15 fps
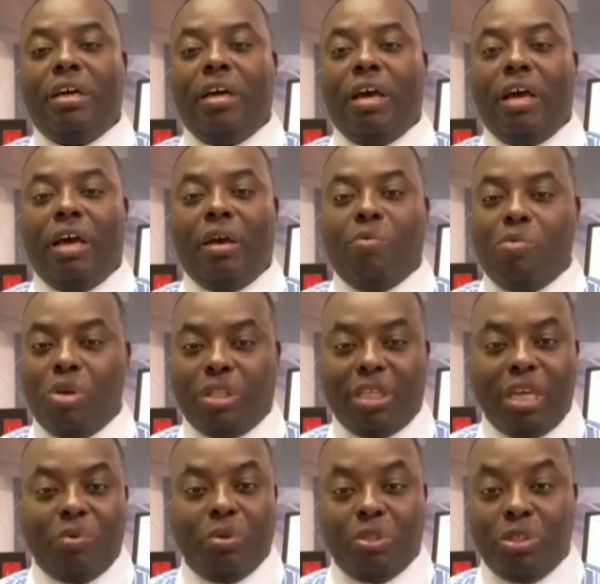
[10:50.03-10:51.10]

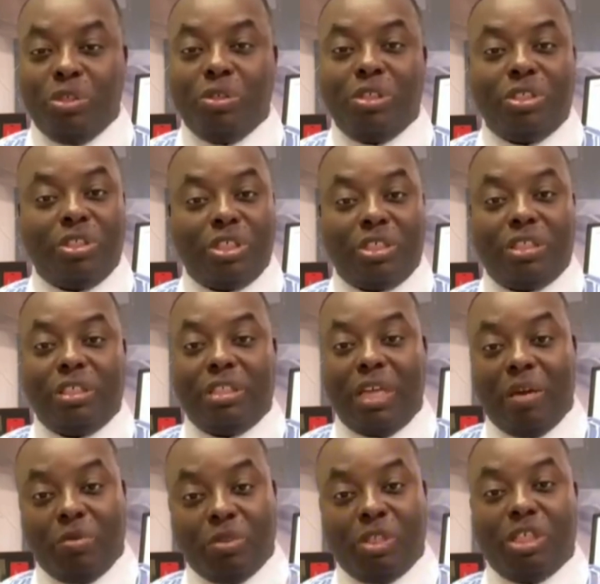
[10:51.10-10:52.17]
what they will do is
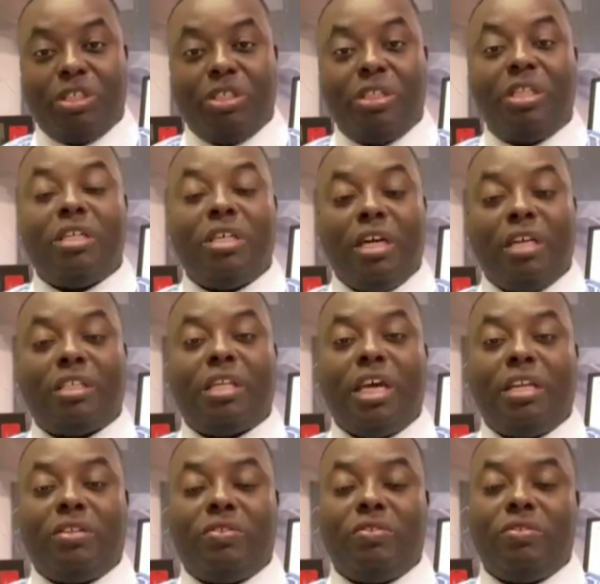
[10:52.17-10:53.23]
they will just deduct
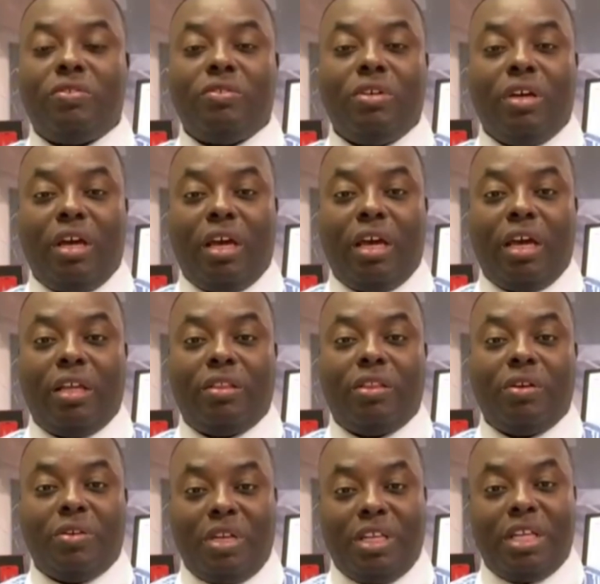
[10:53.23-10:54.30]
that
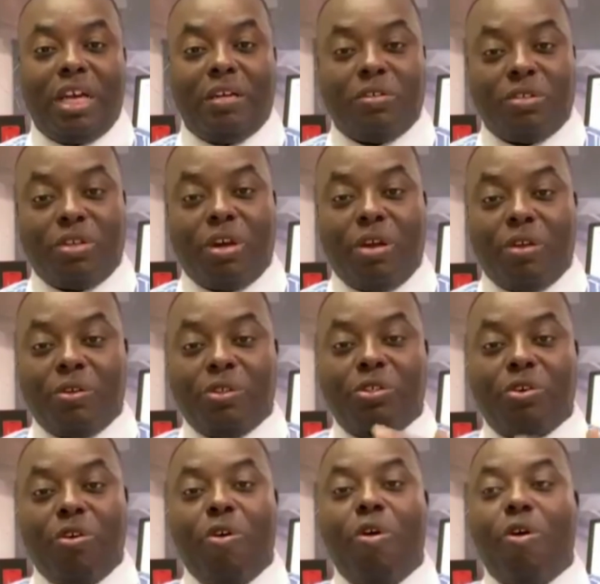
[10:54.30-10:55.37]

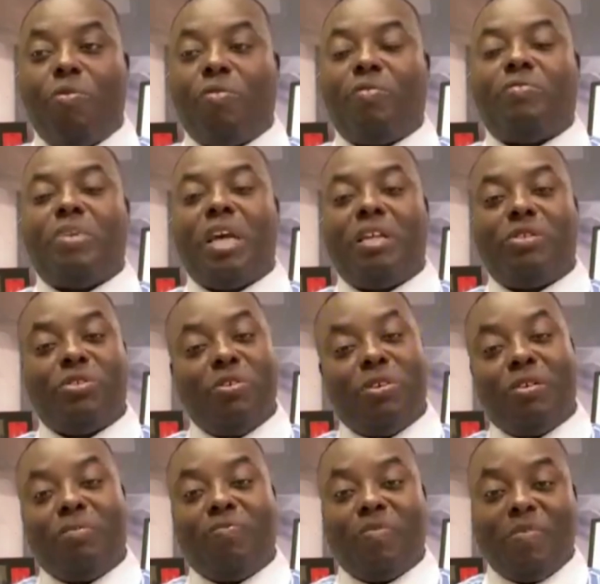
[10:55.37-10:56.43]
$30,000 off of that
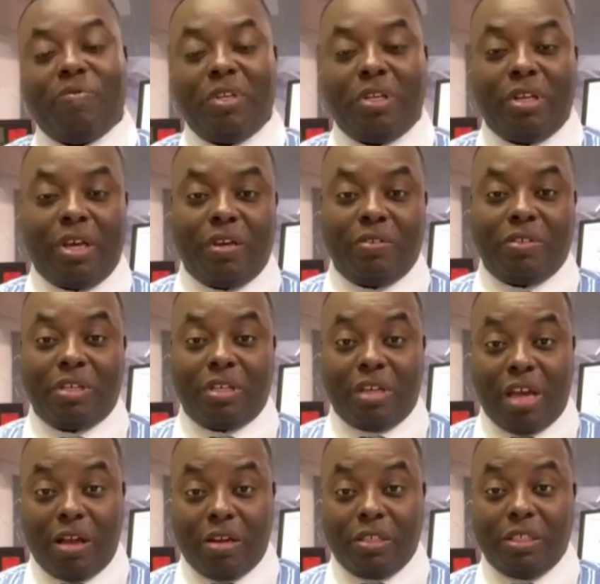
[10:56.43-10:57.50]

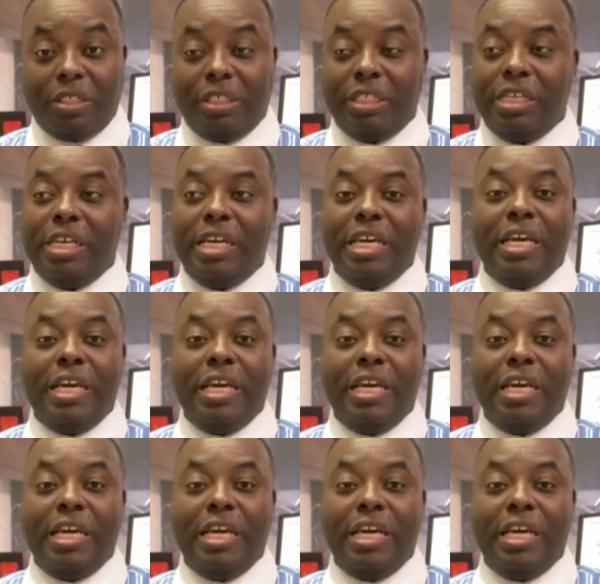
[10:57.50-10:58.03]
$250,000,